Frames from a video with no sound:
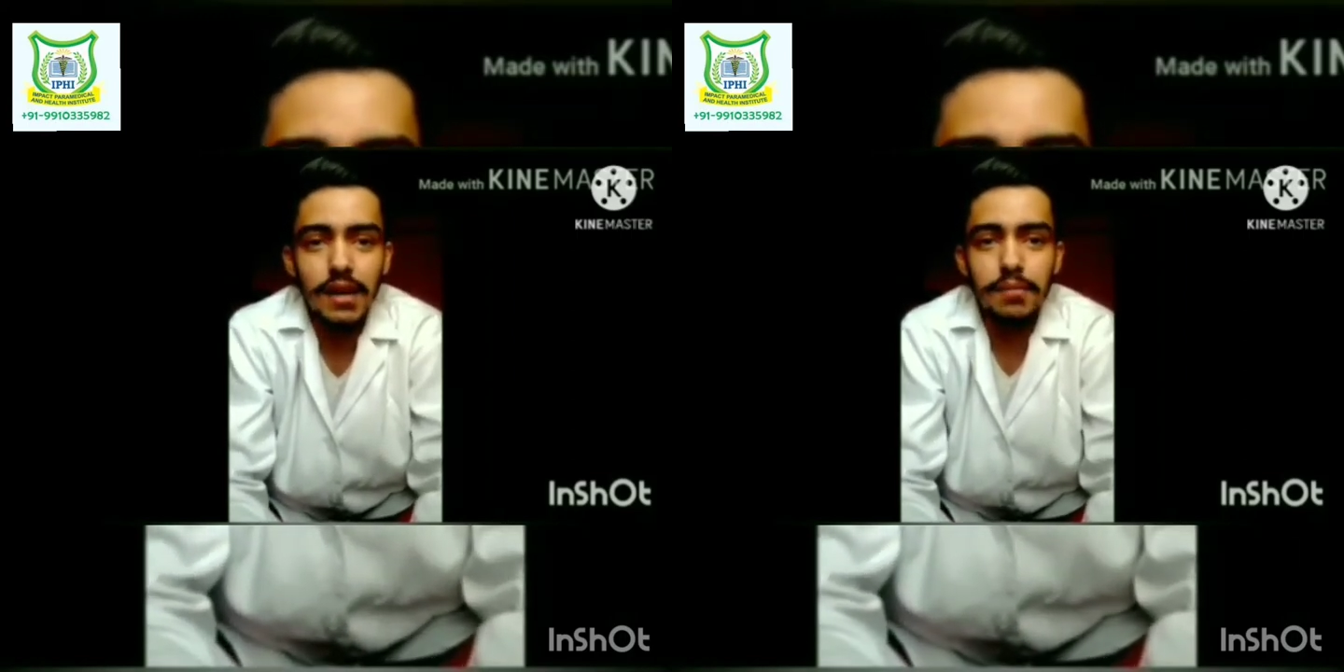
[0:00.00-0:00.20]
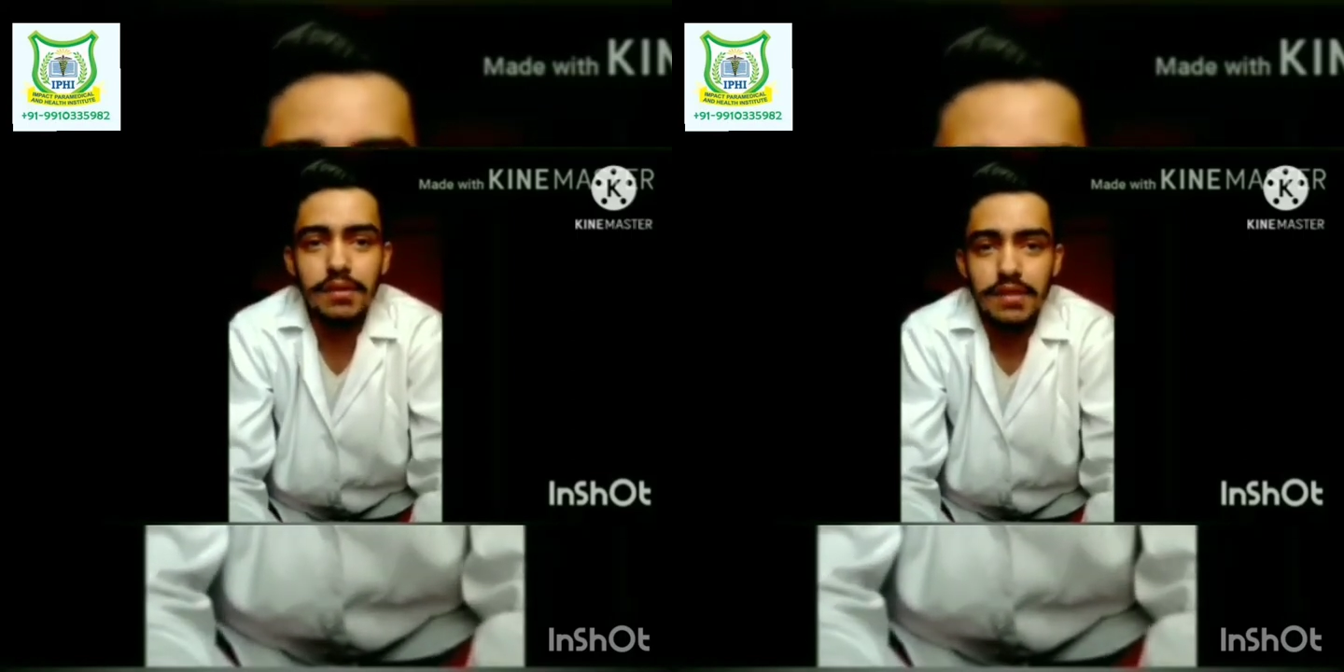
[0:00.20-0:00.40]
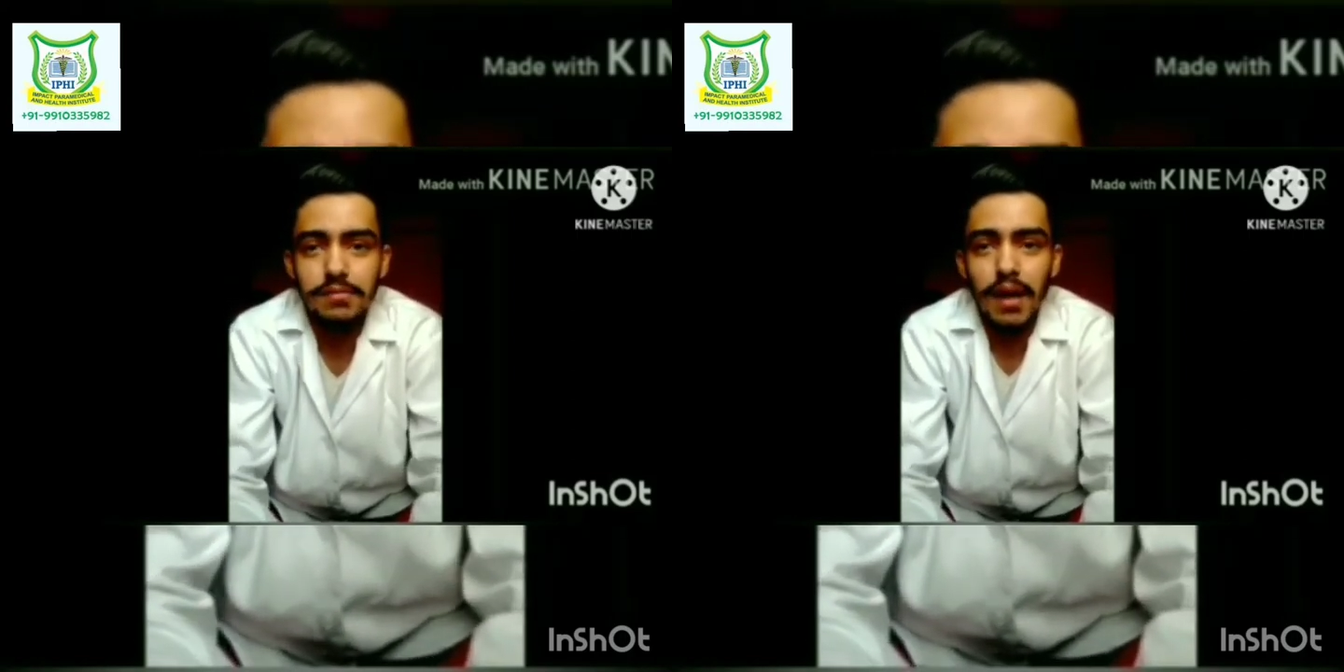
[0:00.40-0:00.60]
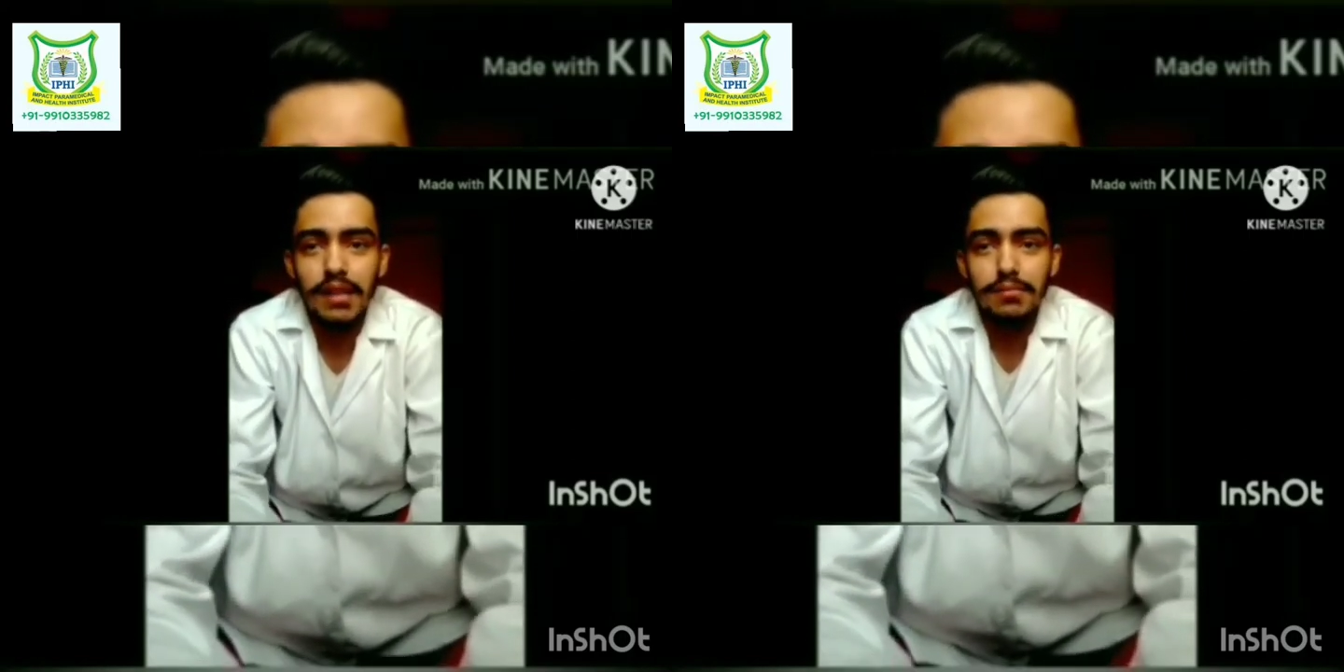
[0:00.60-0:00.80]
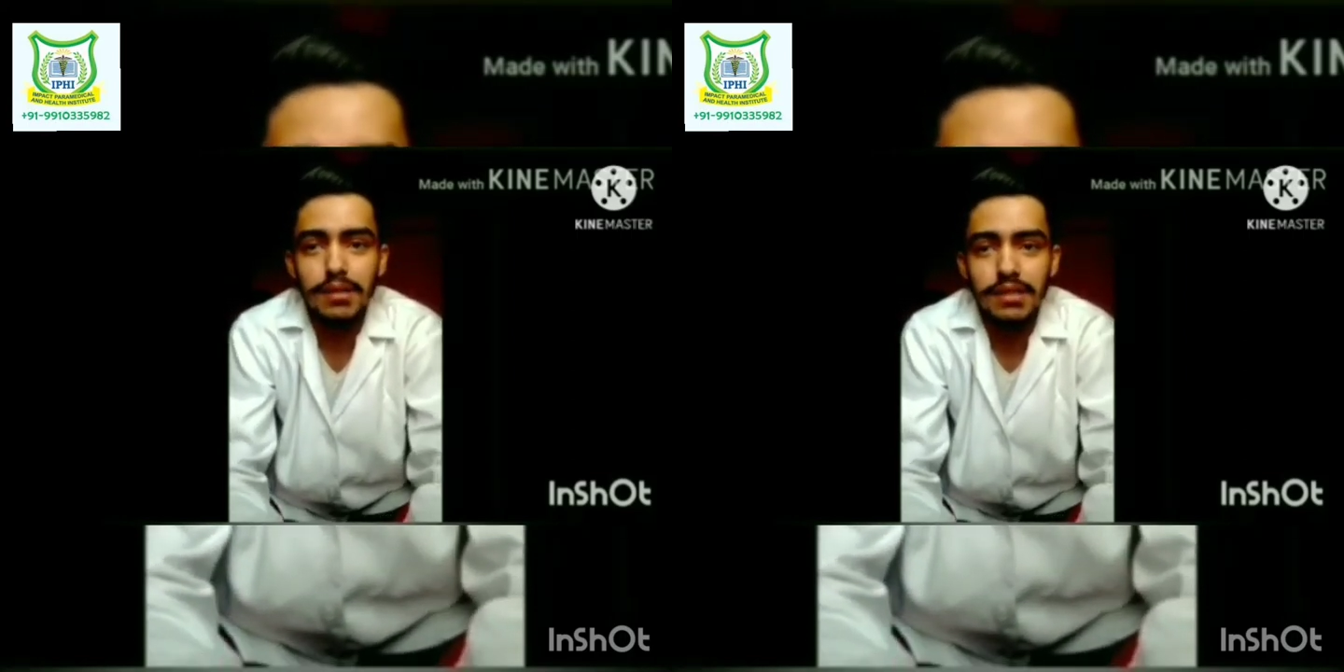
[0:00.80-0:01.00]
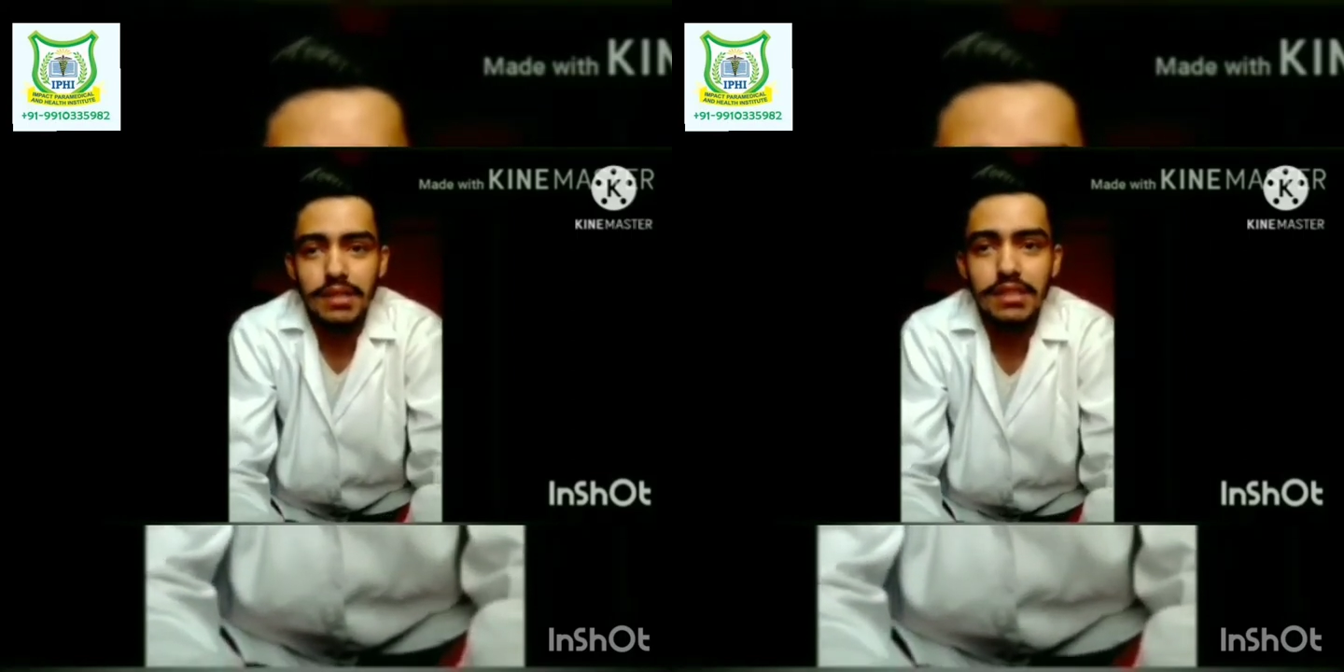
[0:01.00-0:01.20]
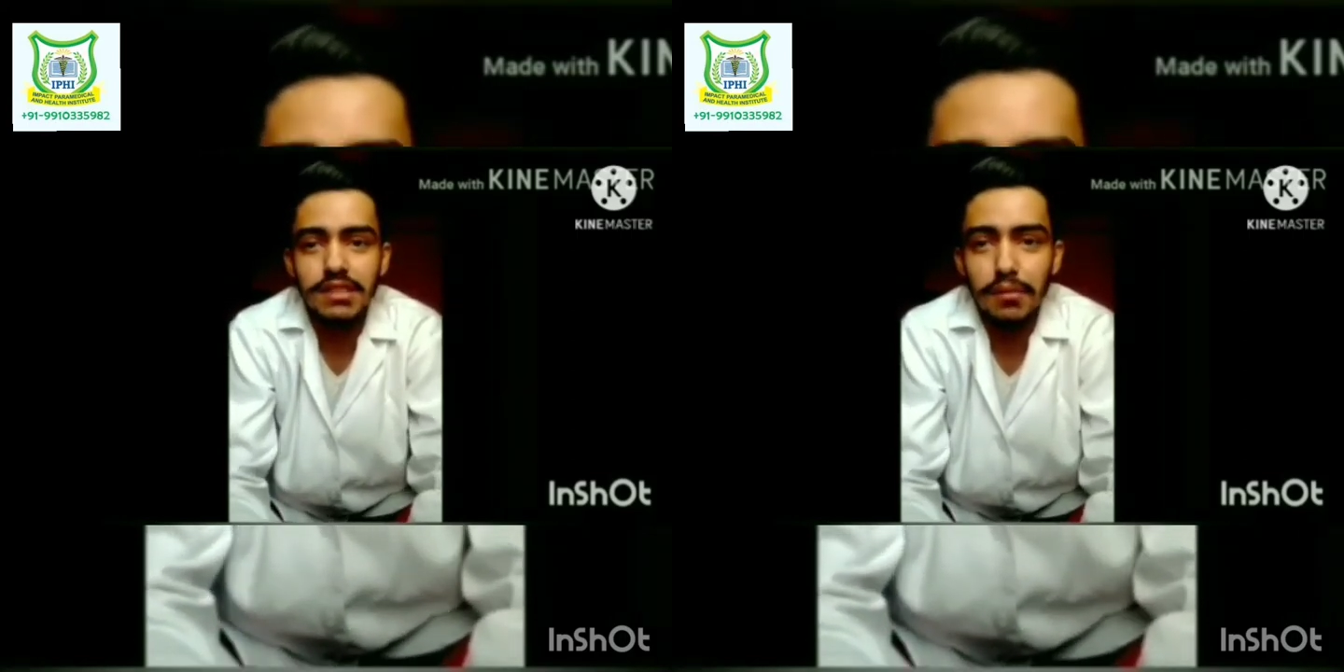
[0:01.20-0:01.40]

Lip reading: are processed by the machine's